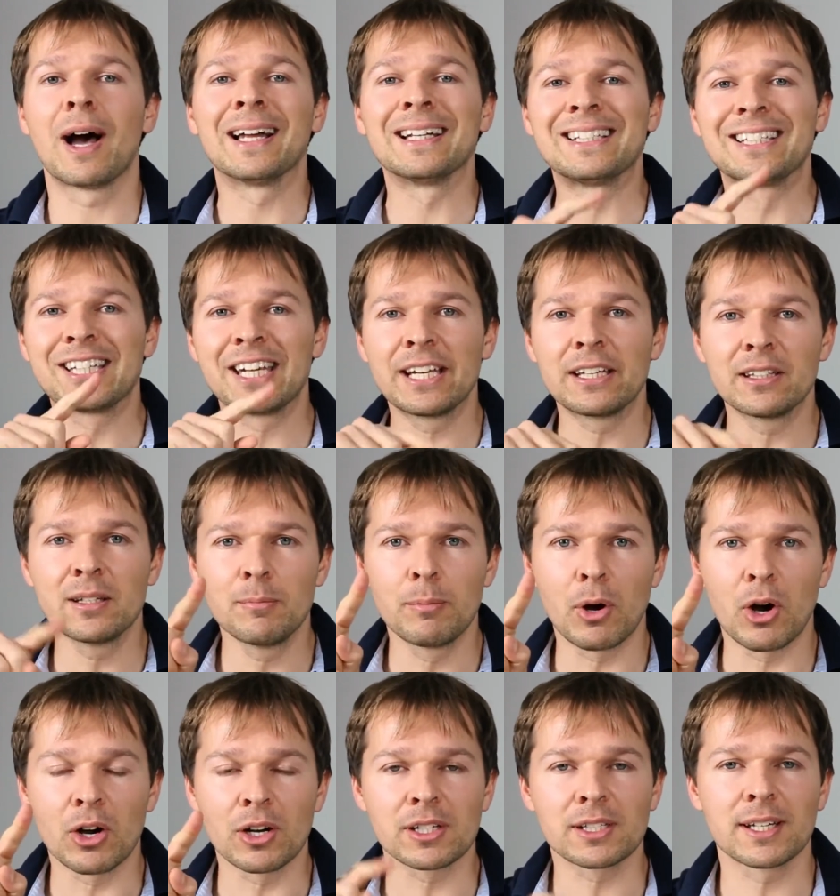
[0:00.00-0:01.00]
uncheck the
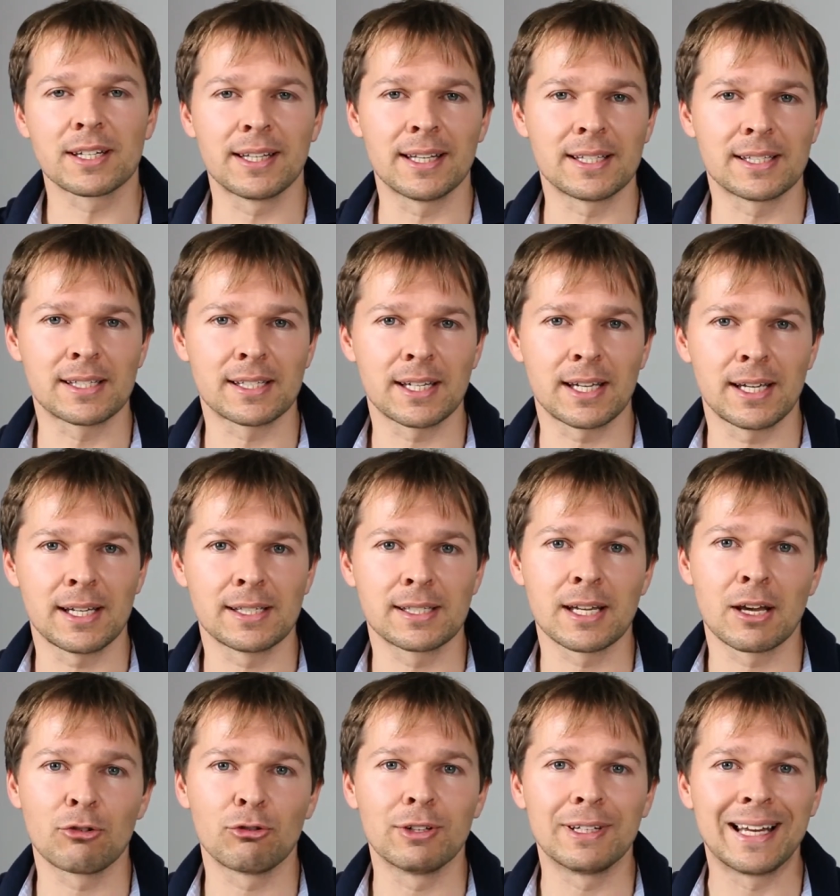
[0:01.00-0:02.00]
box that
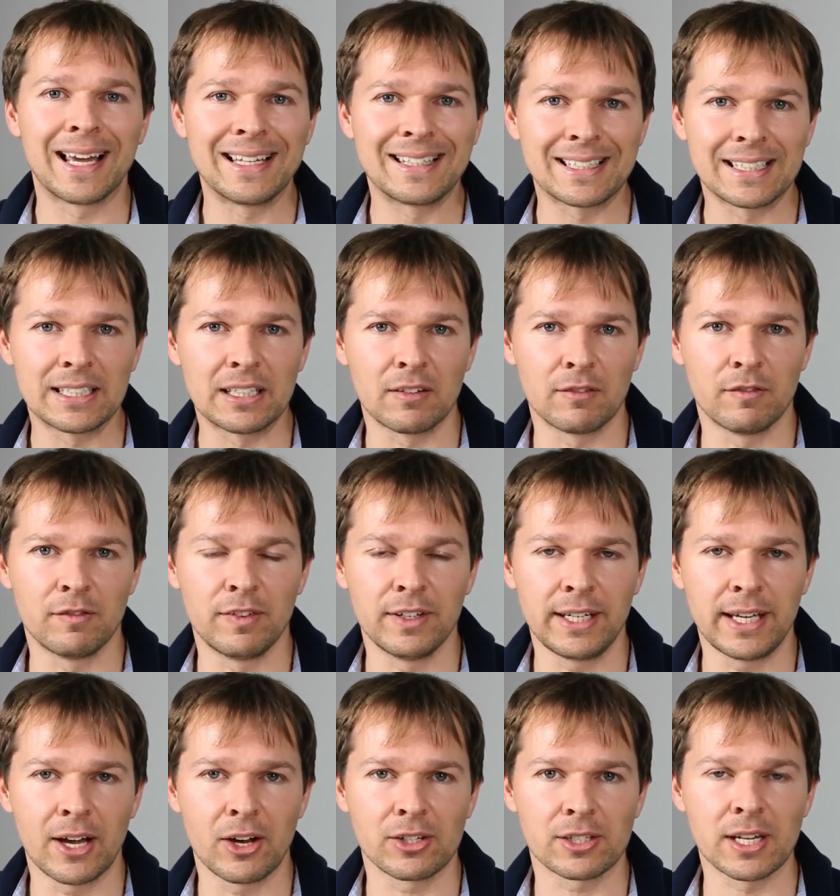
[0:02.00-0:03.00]
says related
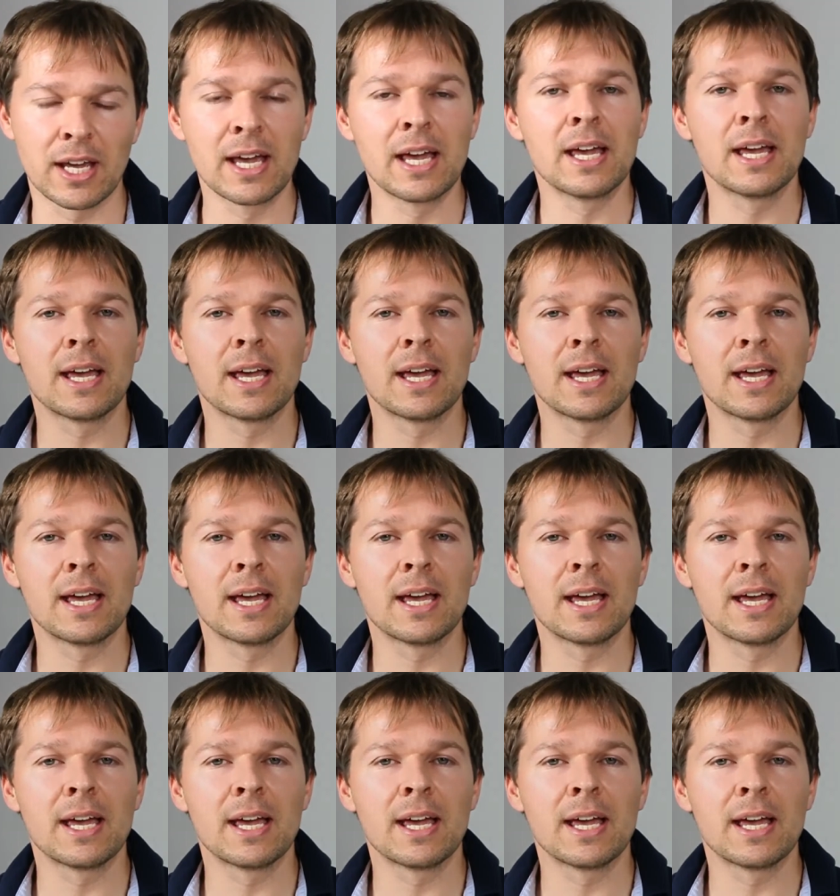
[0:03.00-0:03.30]
videos.